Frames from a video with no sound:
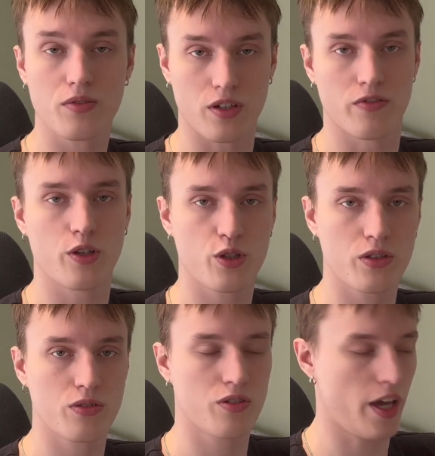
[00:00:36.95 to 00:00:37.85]

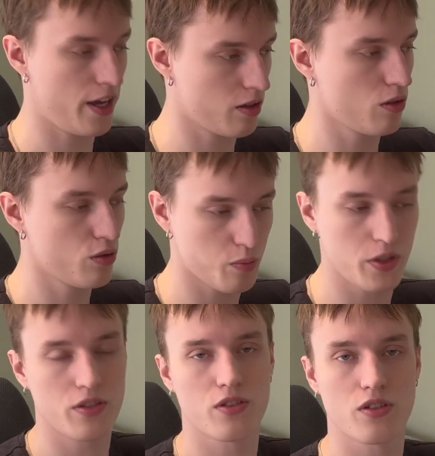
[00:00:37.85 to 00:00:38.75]
conversions and lose
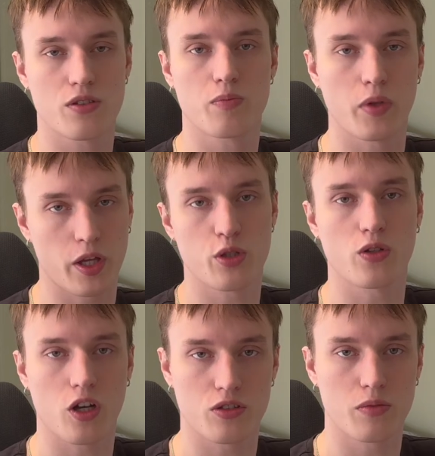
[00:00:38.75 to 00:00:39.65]
businesses' potential
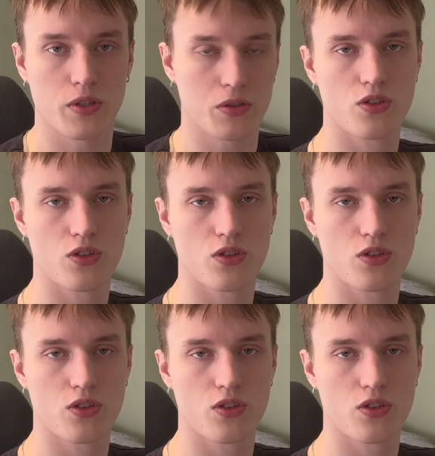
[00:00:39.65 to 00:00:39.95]
customers.